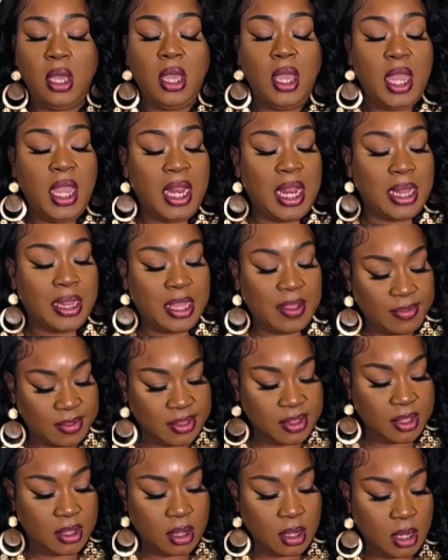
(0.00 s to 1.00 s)
And I love this
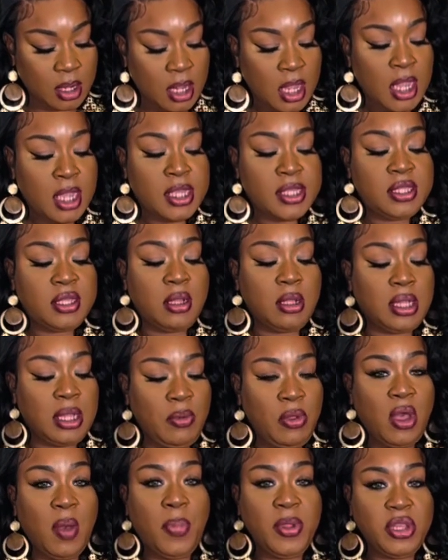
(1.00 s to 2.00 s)
skirt. So let me
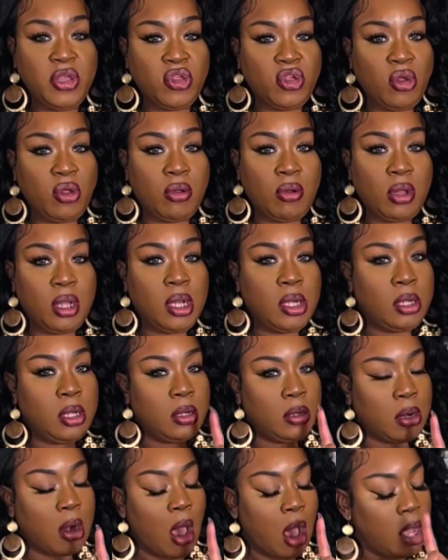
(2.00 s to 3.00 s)
go put this shirt on.
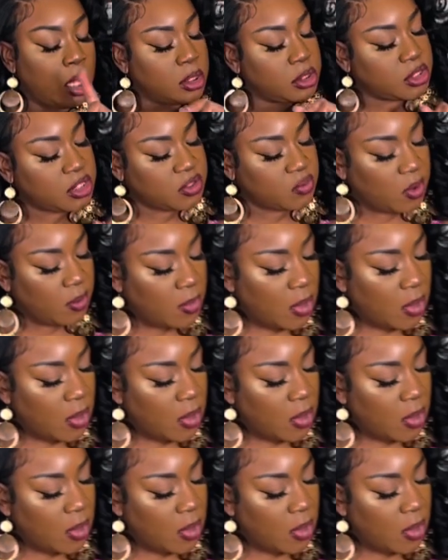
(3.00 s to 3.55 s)
Just one